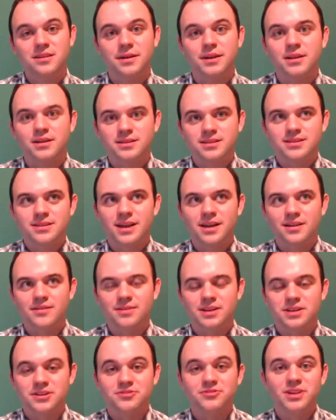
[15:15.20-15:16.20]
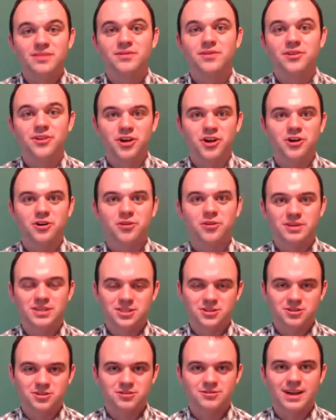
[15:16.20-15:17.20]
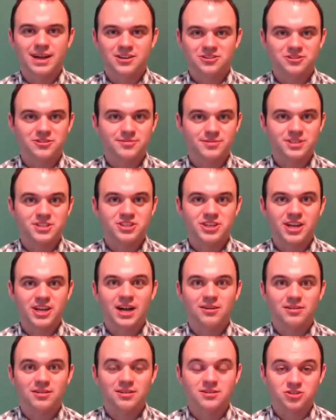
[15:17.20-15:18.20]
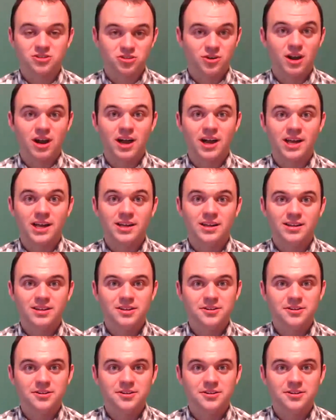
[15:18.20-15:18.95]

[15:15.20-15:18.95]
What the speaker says: I mean, it's kind of like you never know until you actually reach out and try.